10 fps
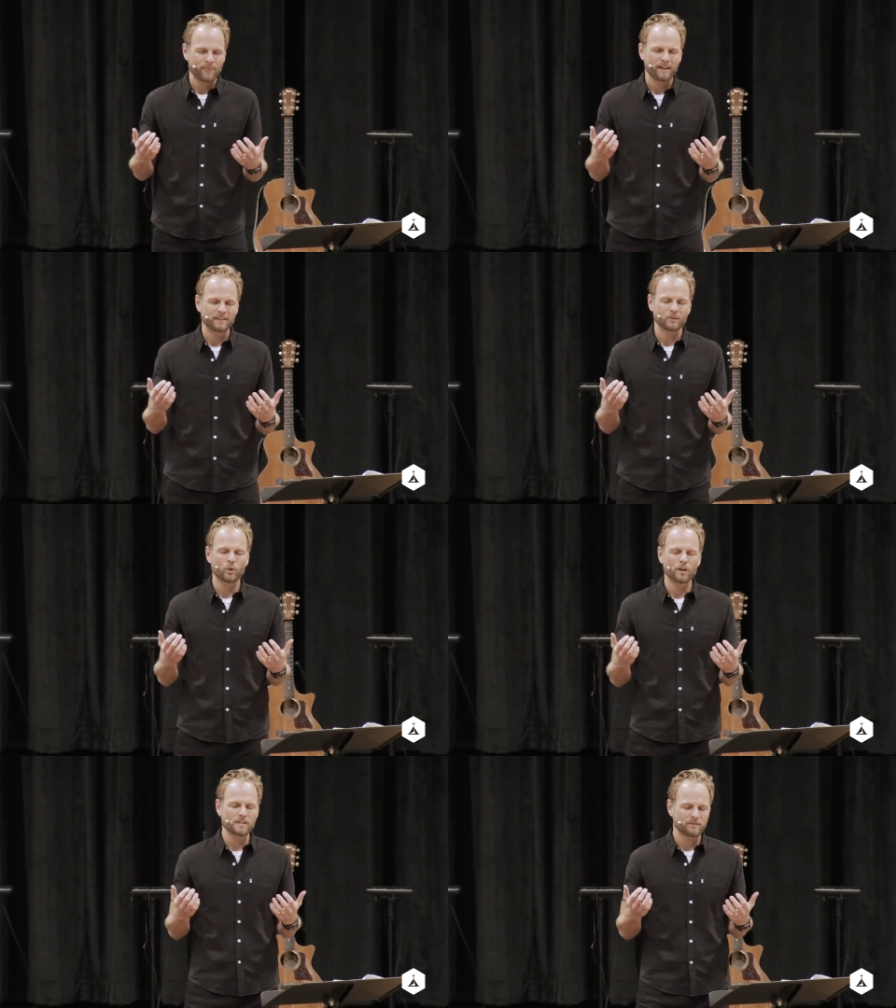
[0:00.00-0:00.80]
that the
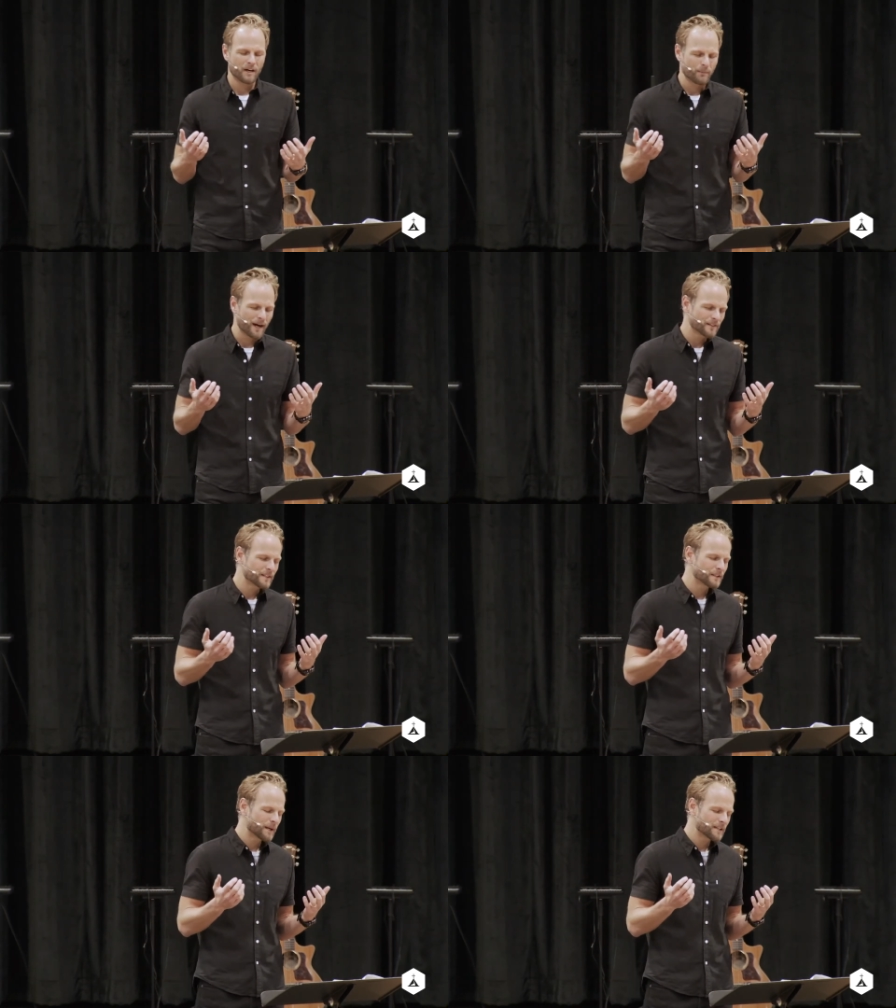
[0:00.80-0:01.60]
words of our mouths
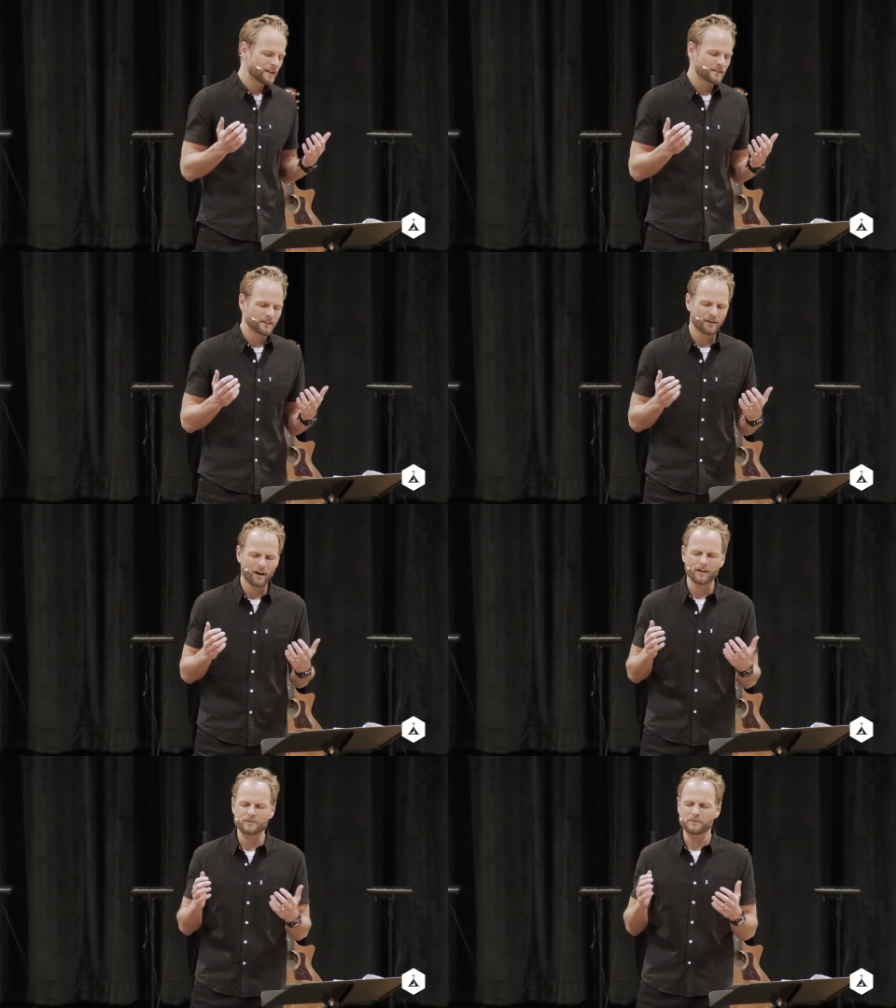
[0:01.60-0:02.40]
and the meditation of our
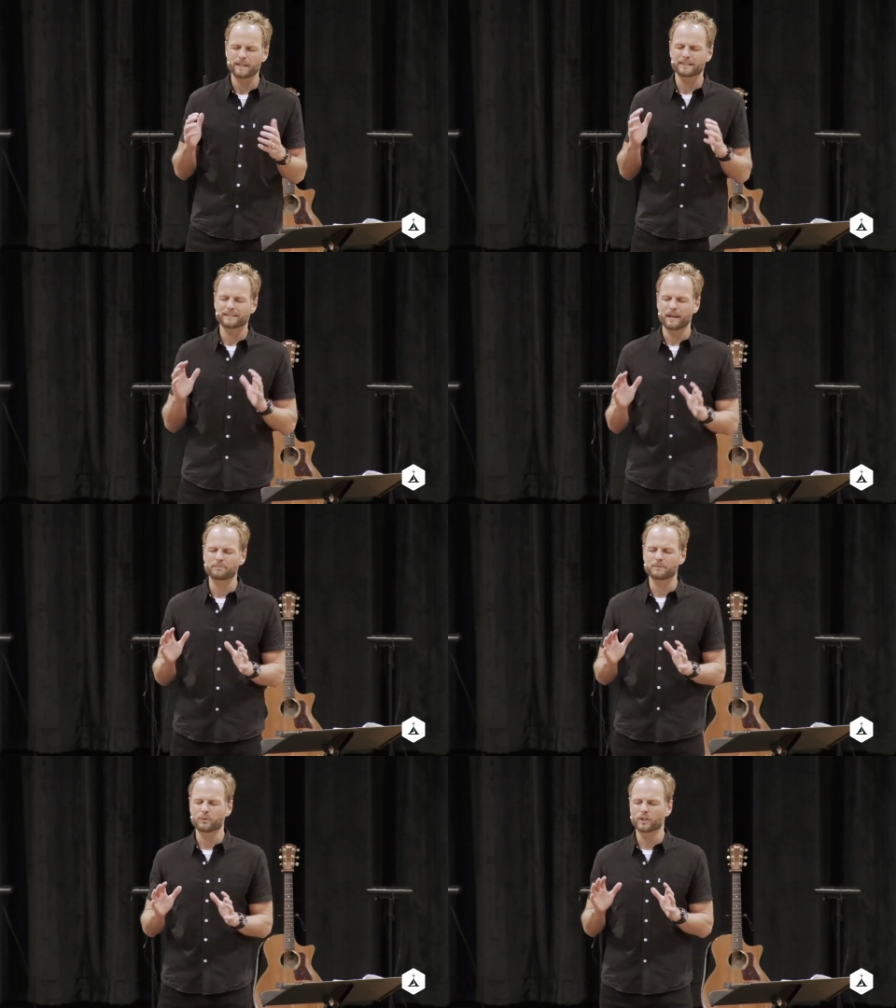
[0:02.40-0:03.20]
hearts would be
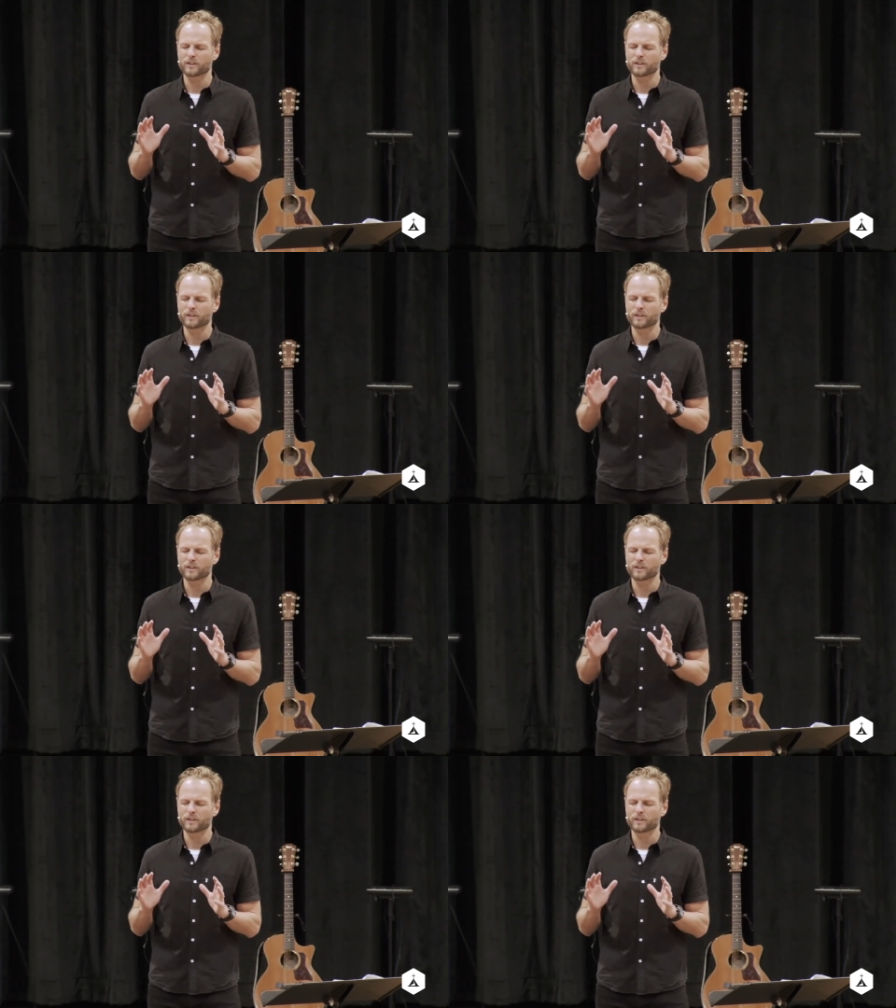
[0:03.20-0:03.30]
acceptable